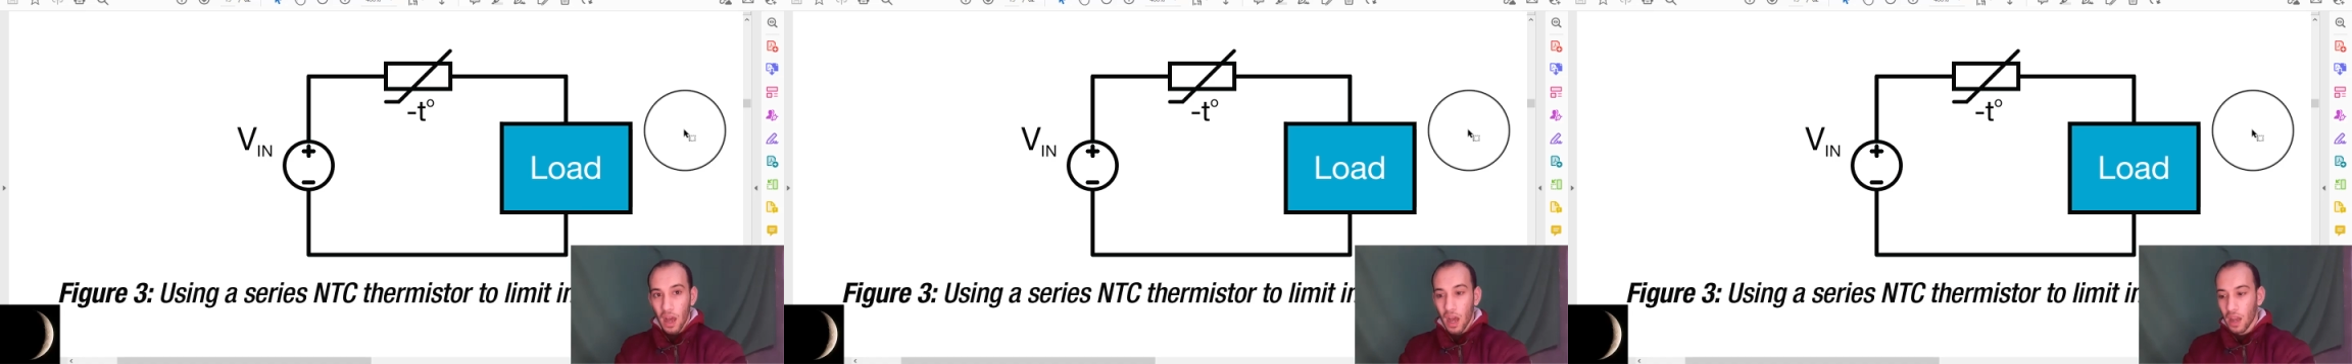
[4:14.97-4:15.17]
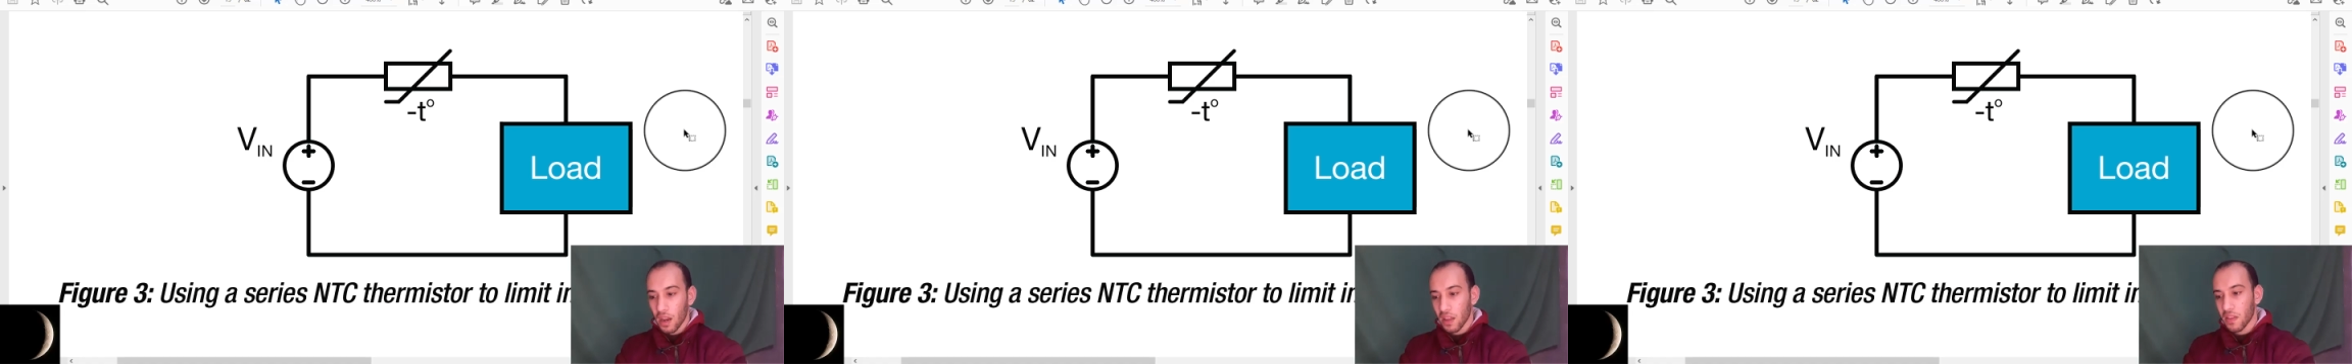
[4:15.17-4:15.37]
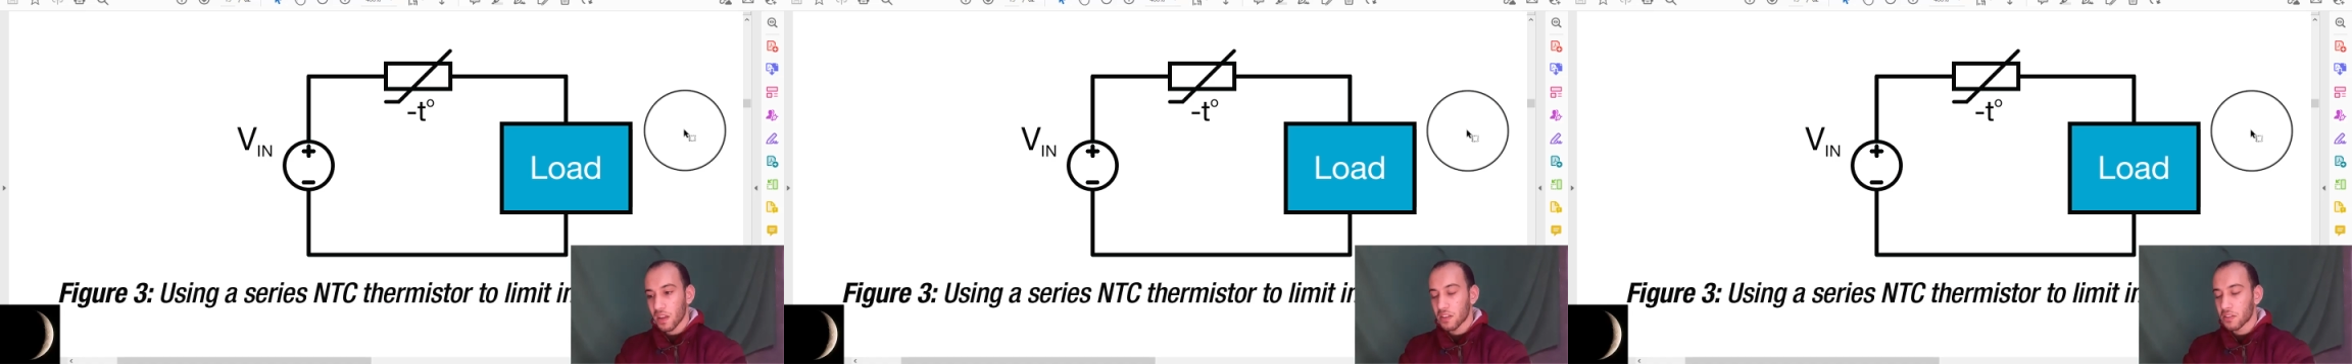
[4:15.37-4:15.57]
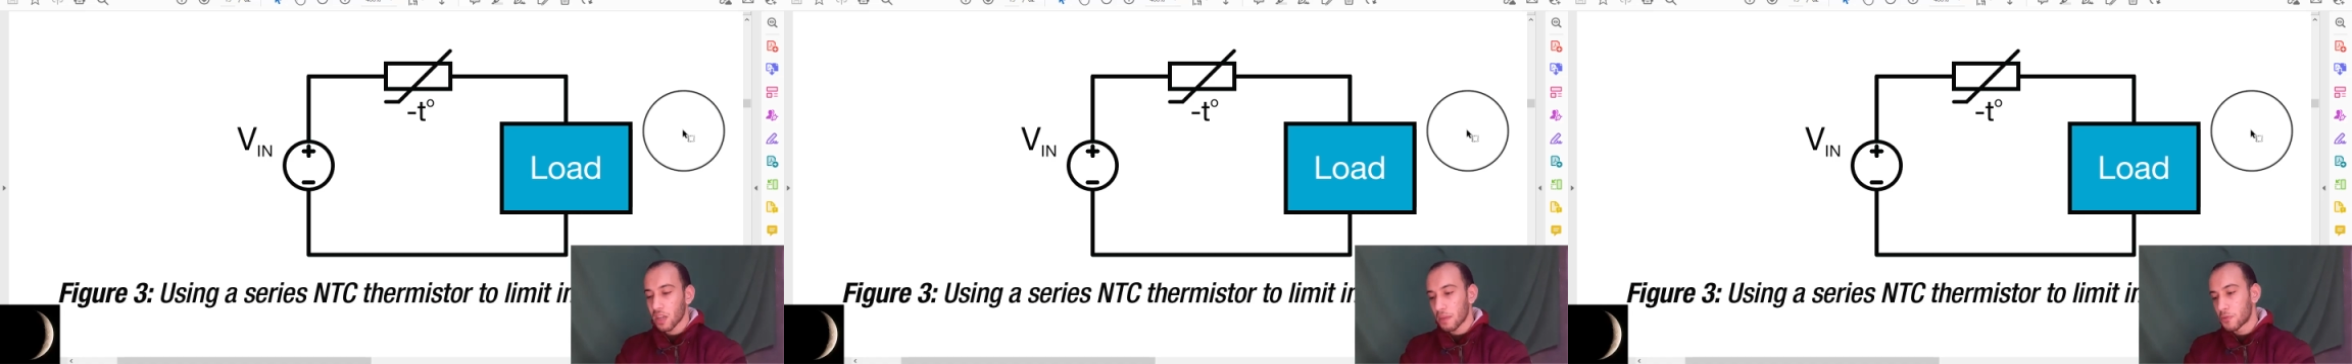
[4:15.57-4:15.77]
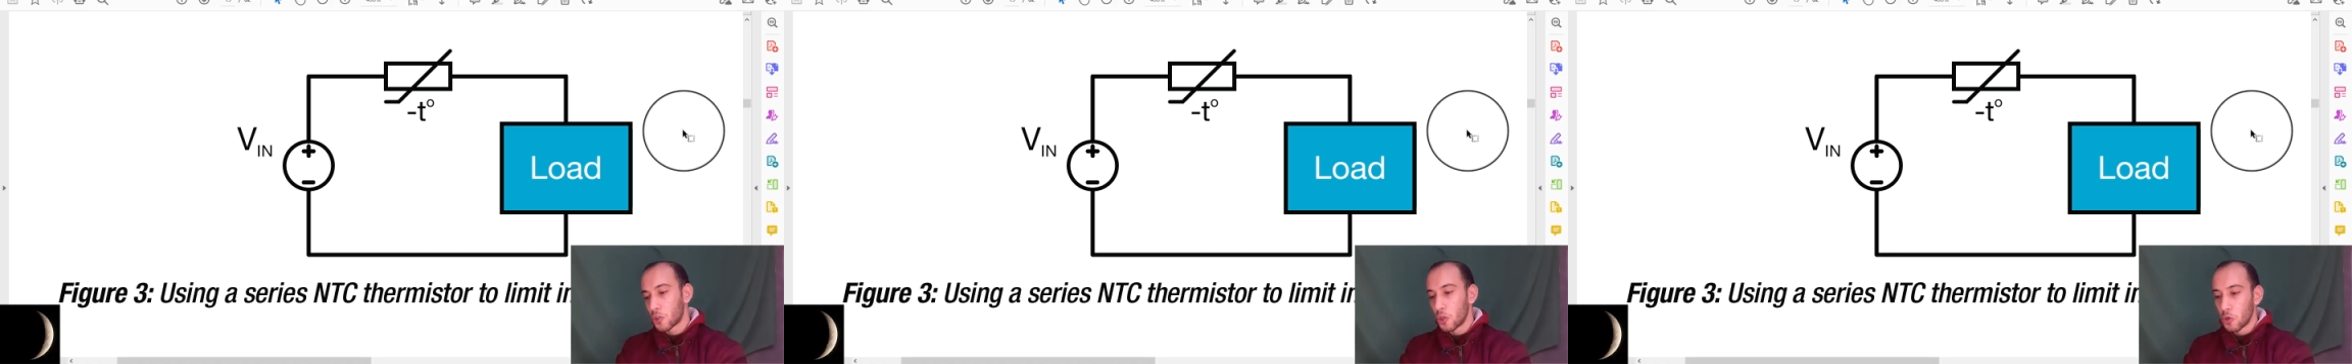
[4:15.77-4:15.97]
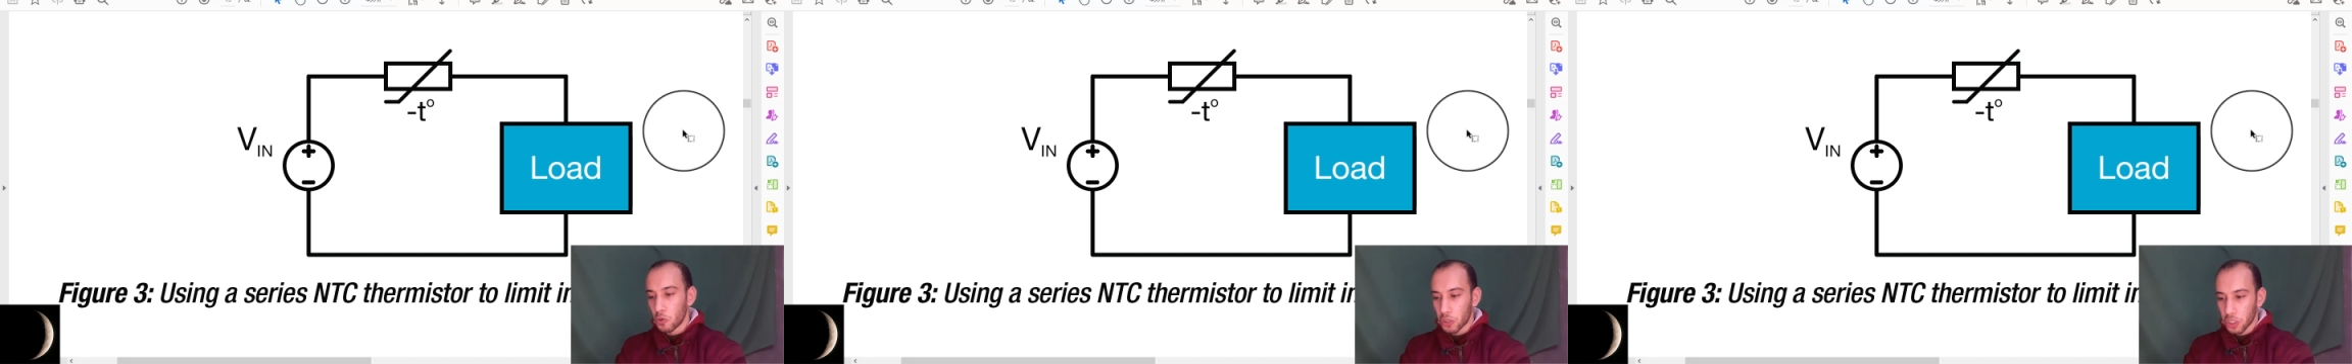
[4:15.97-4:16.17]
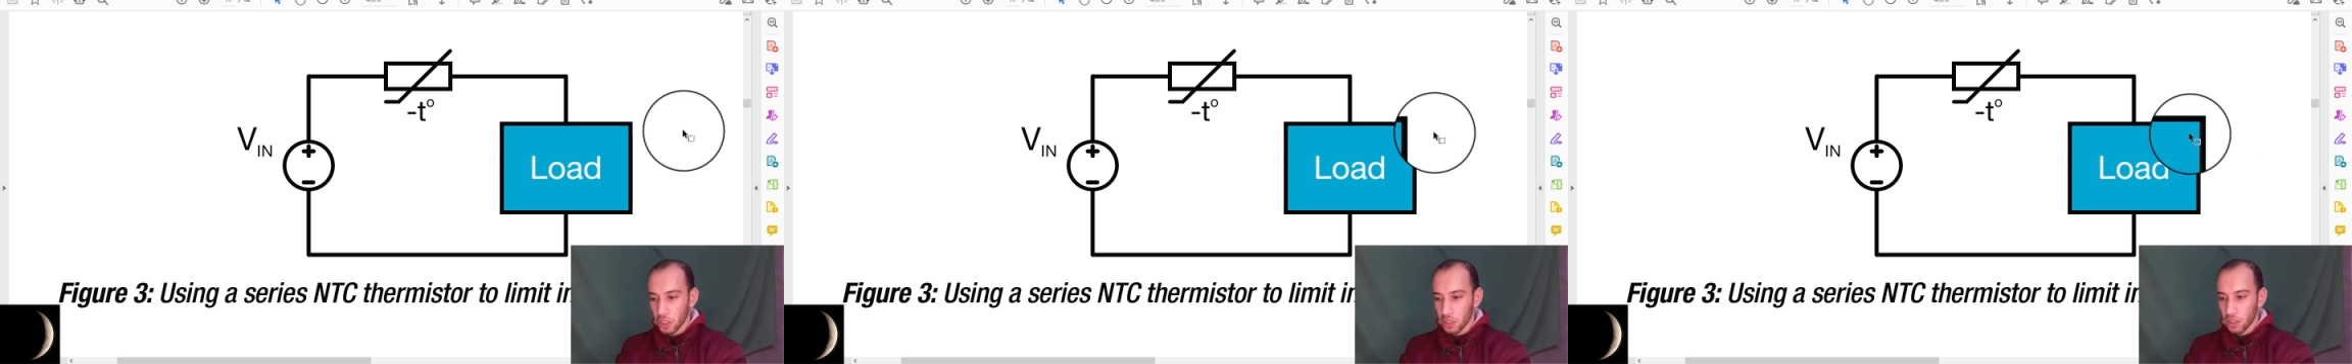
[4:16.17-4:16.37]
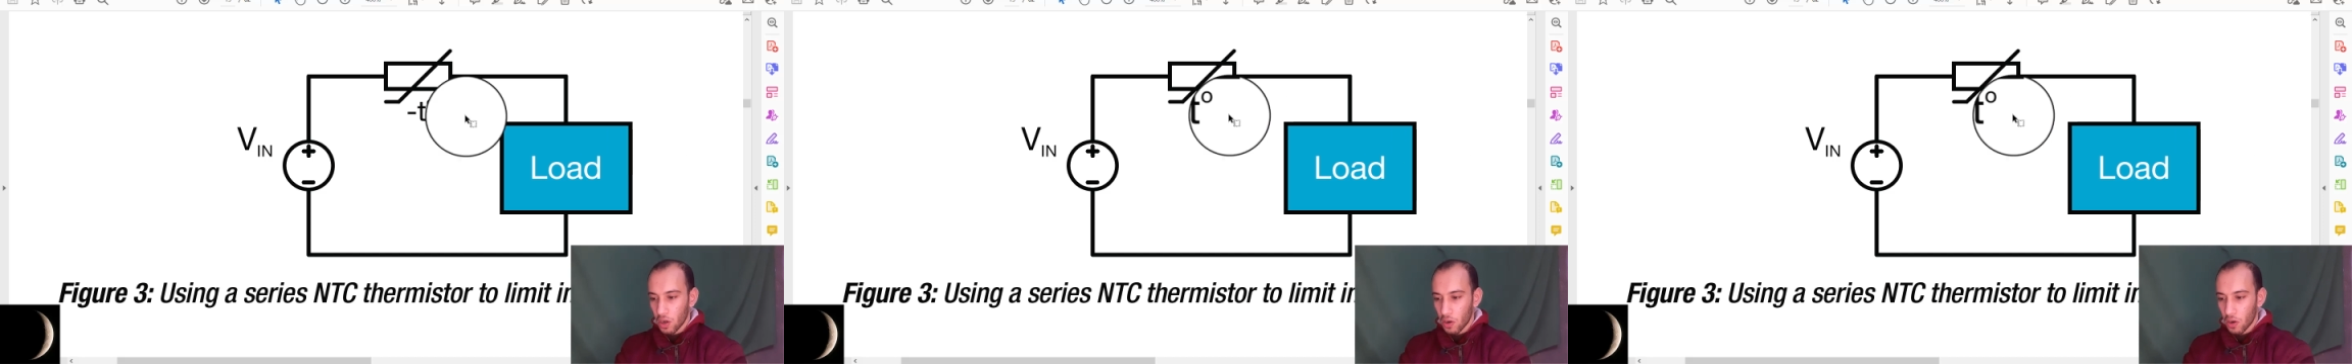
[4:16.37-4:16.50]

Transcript: Another sub-solution